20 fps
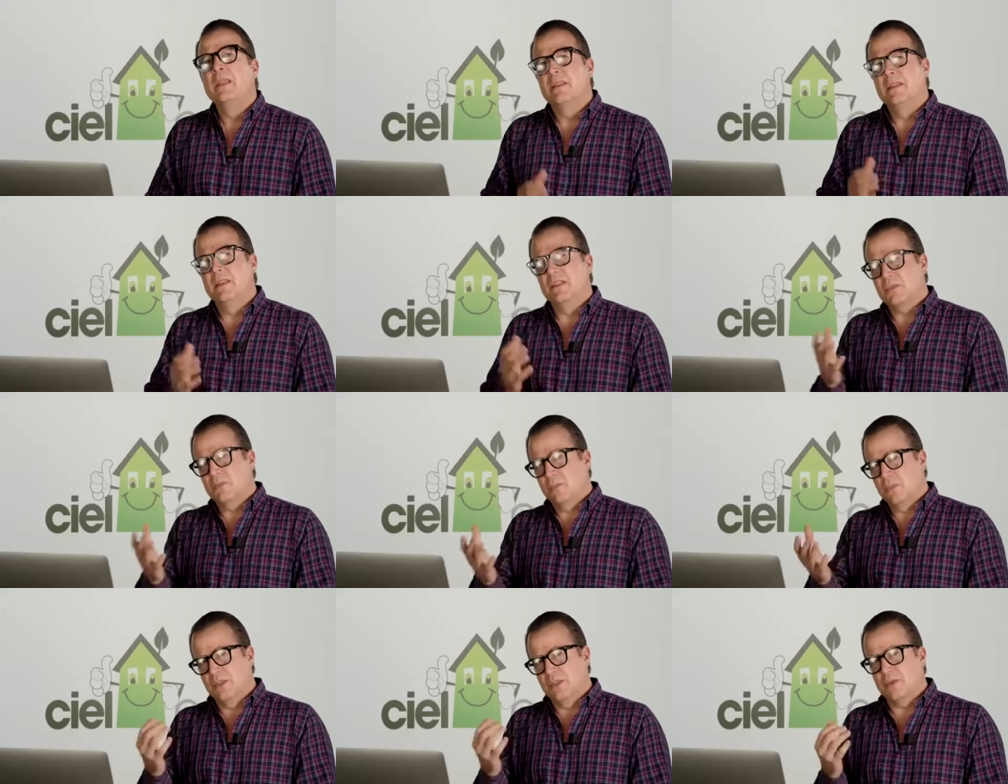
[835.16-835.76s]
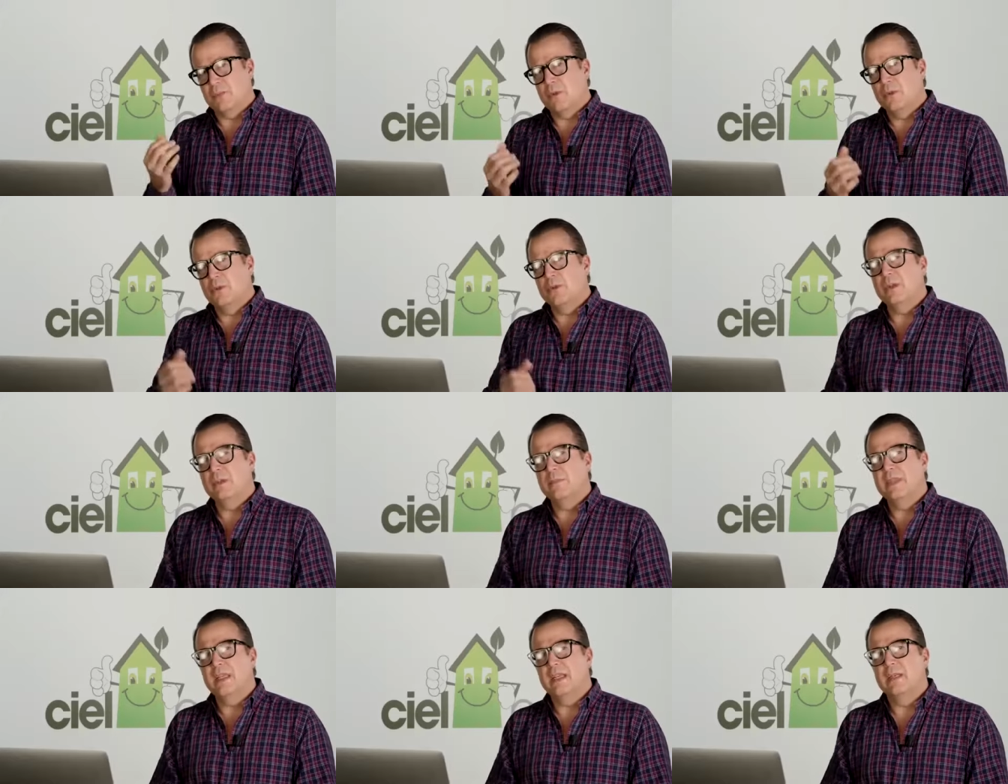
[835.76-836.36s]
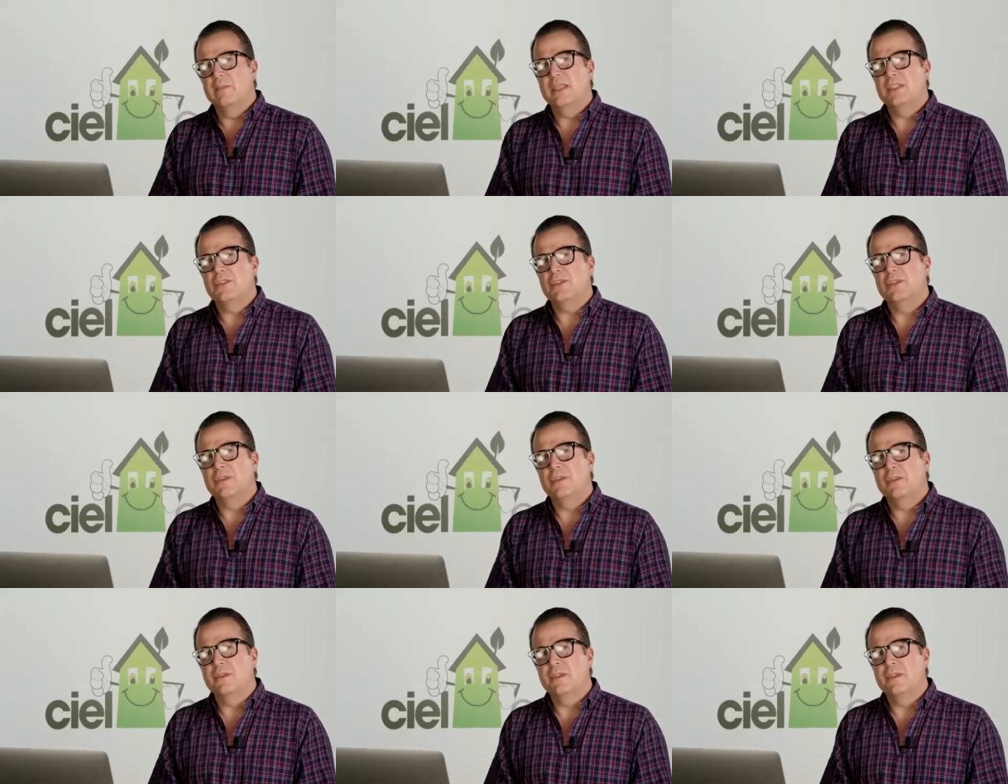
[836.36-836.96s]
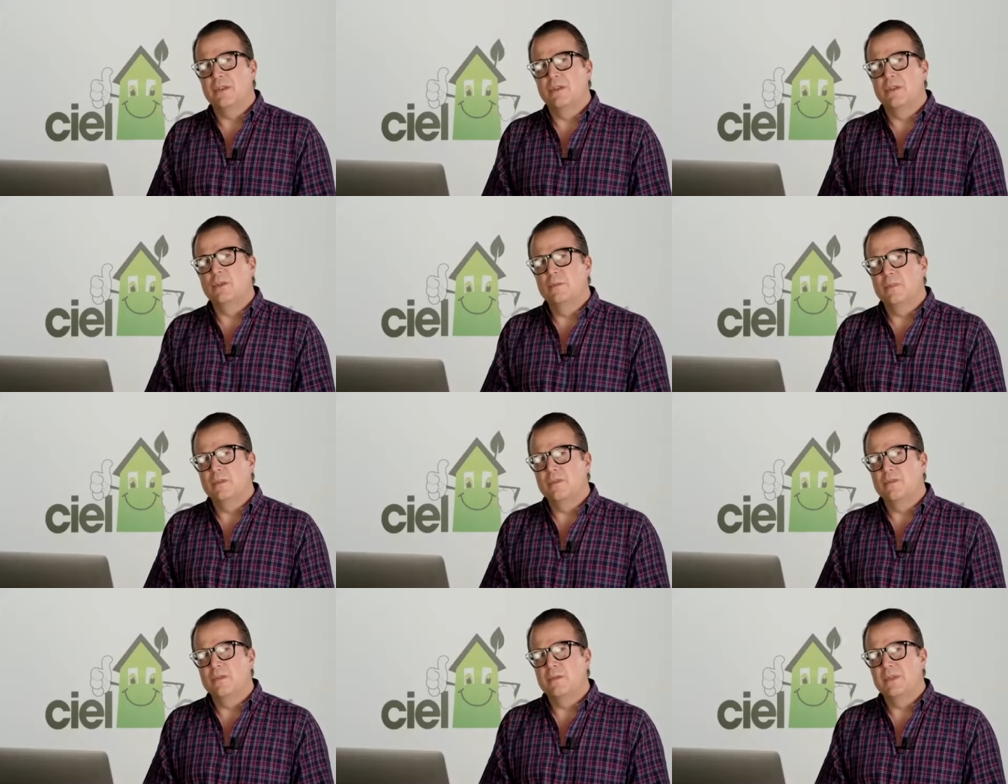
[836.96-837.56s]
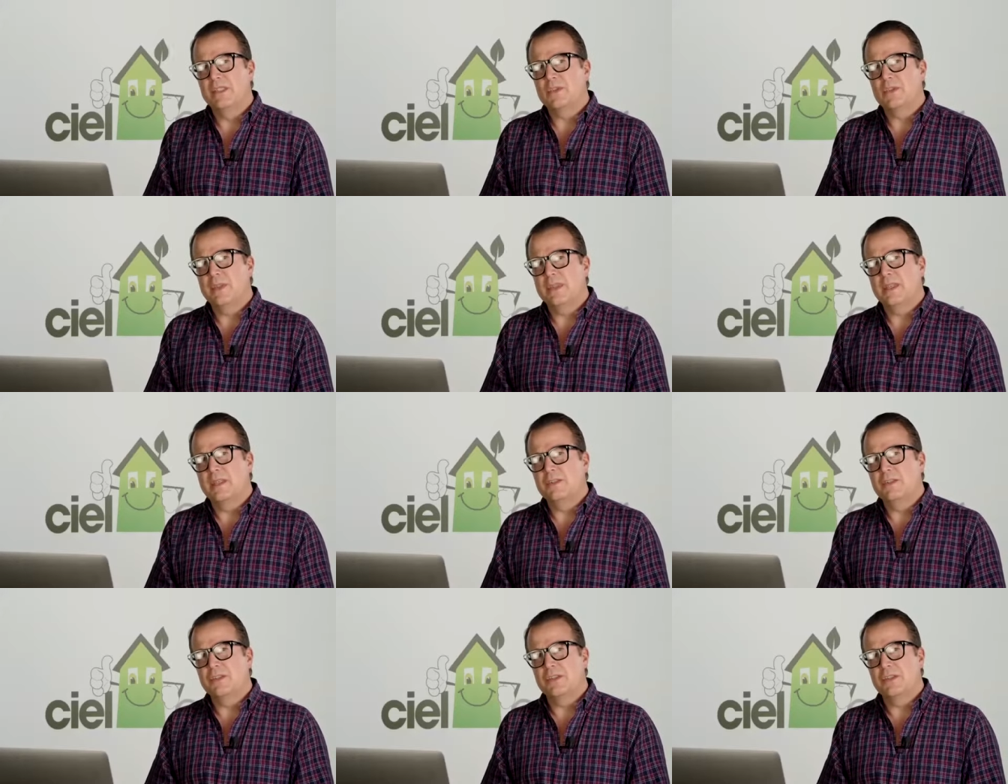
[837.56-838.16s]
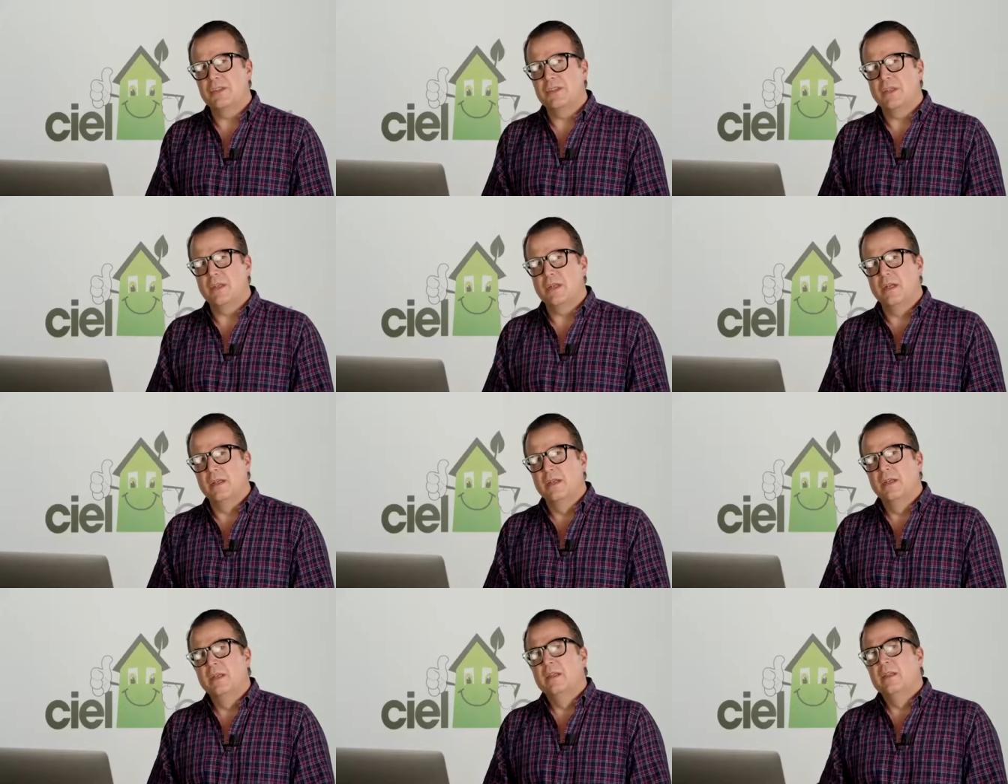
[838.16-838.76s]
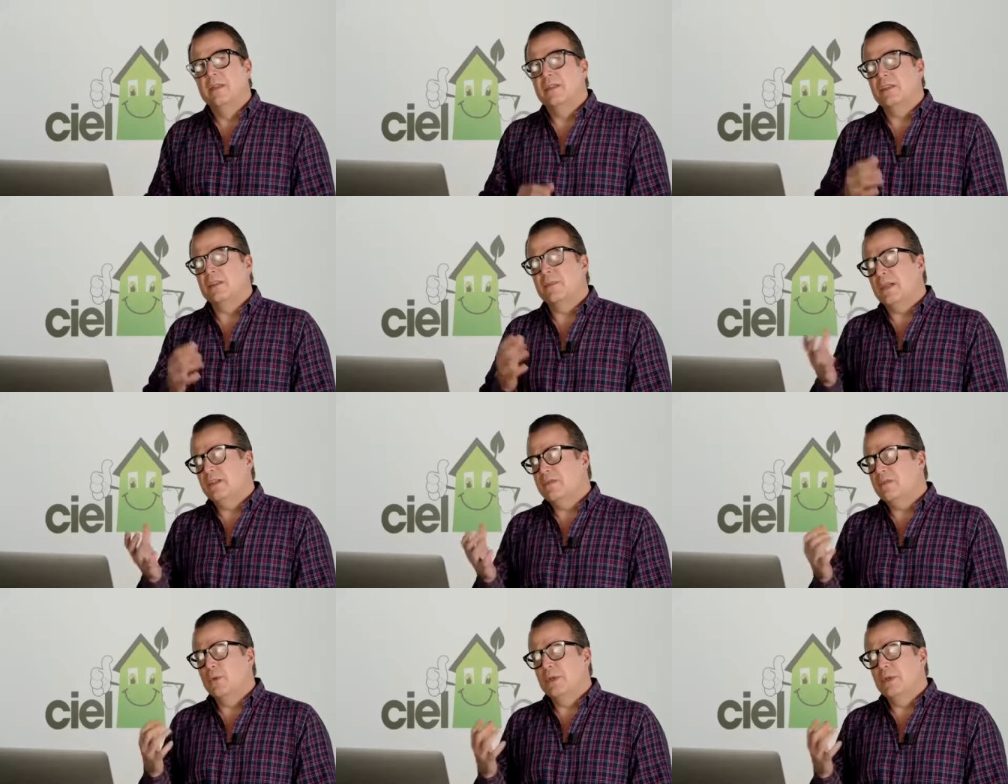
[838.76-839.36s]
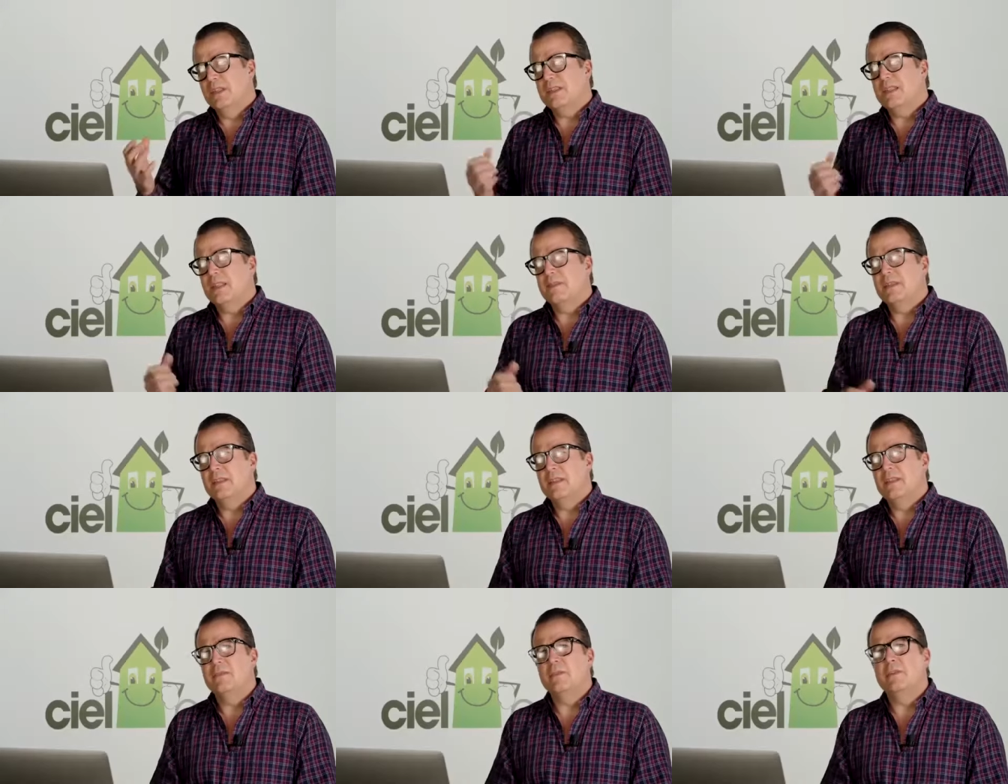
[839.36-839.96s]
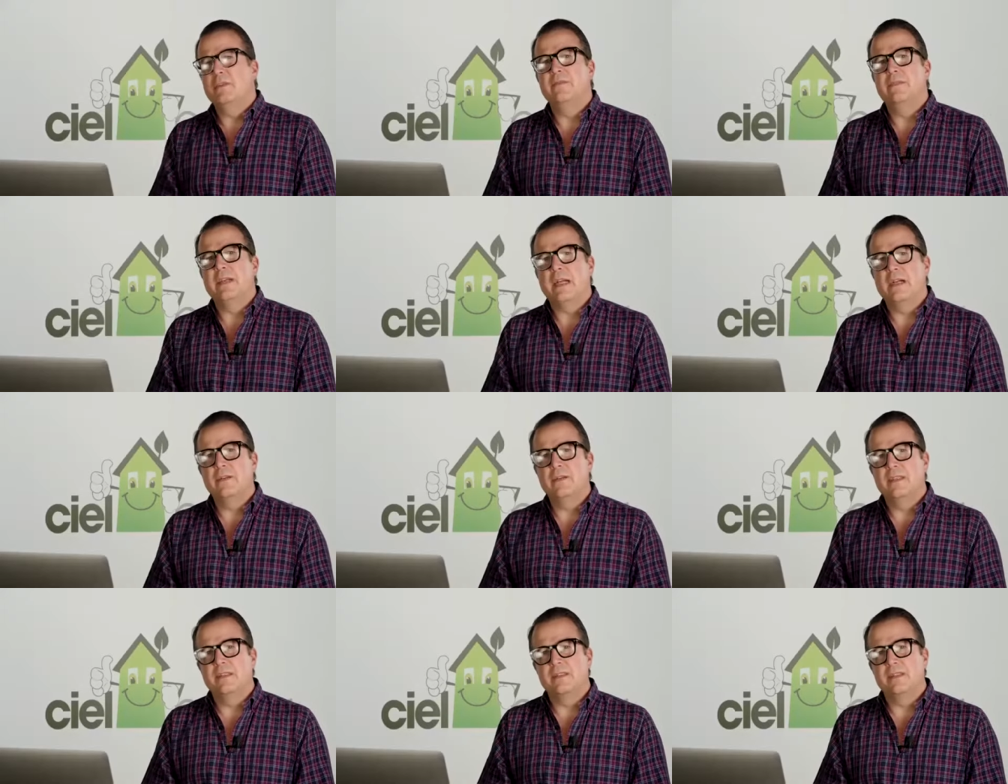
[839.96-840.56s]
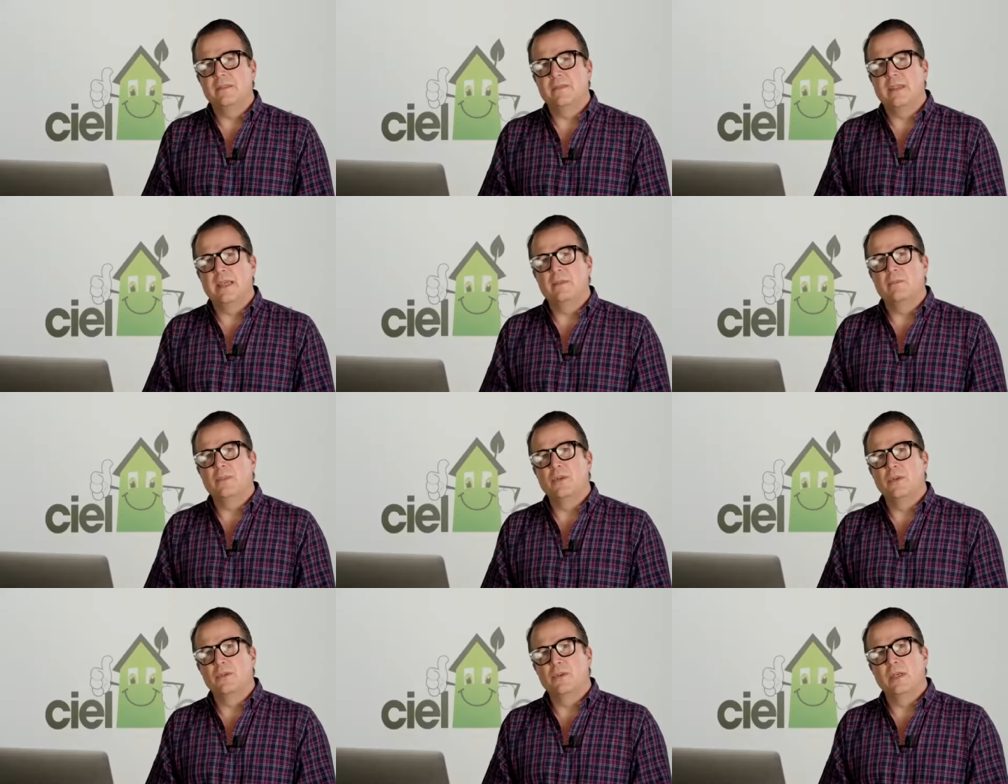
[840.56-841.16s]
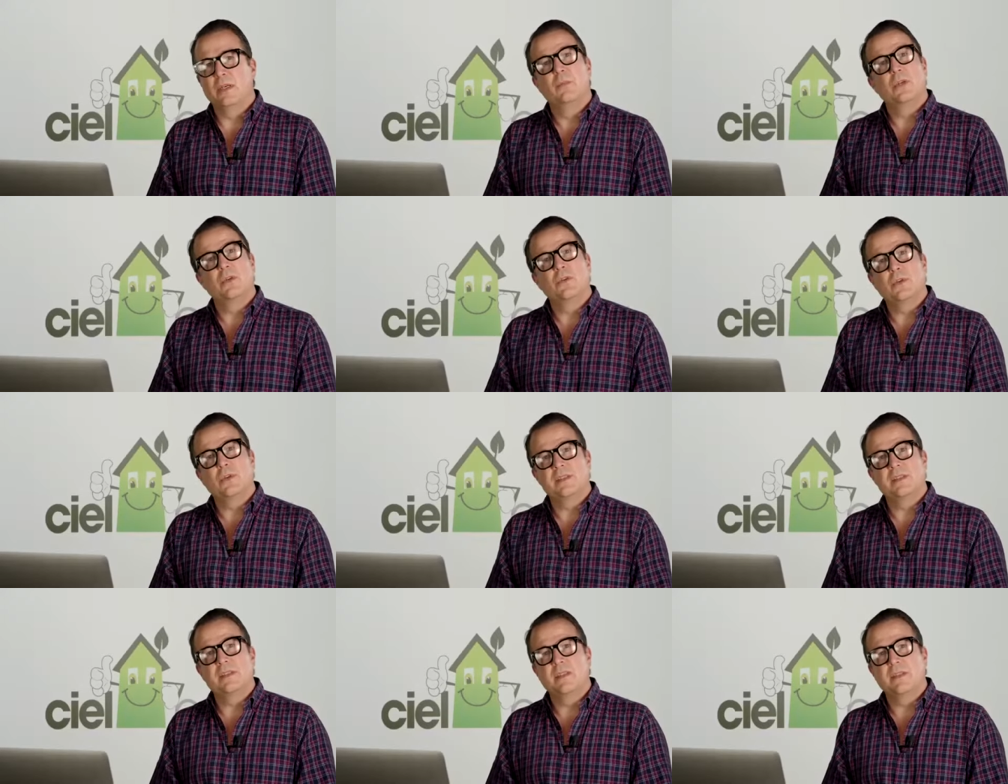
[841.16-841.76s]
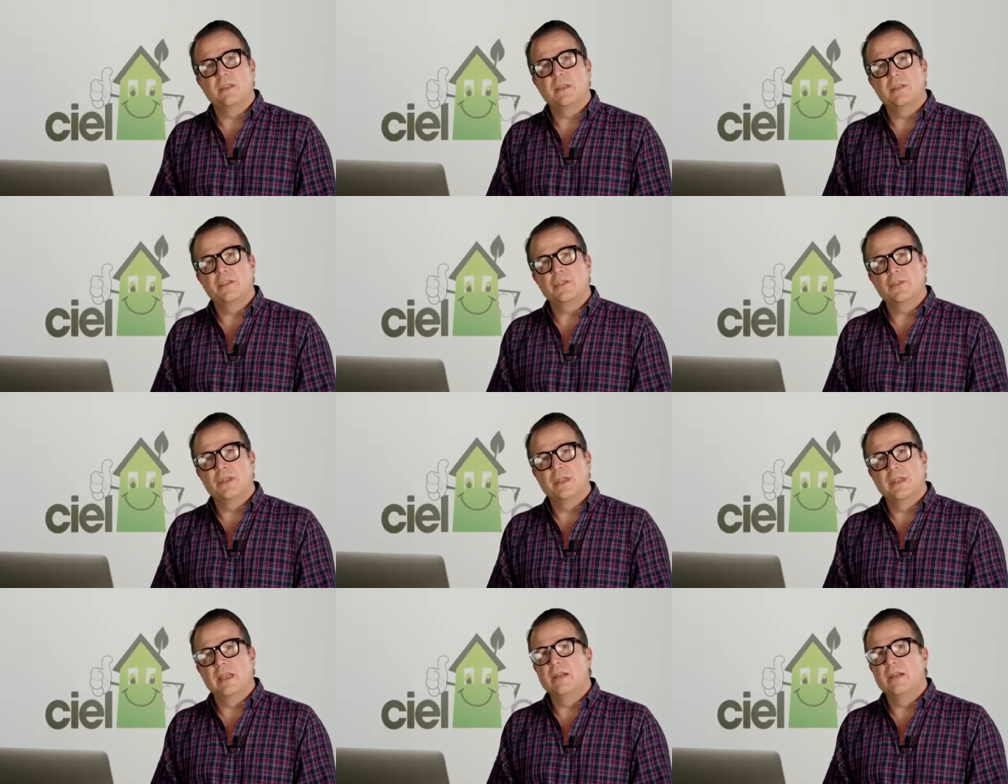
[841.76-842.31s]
this, this program that I mentioned earlier, Home Performance with Energy Star, there's about 47 different variants of that program across the country.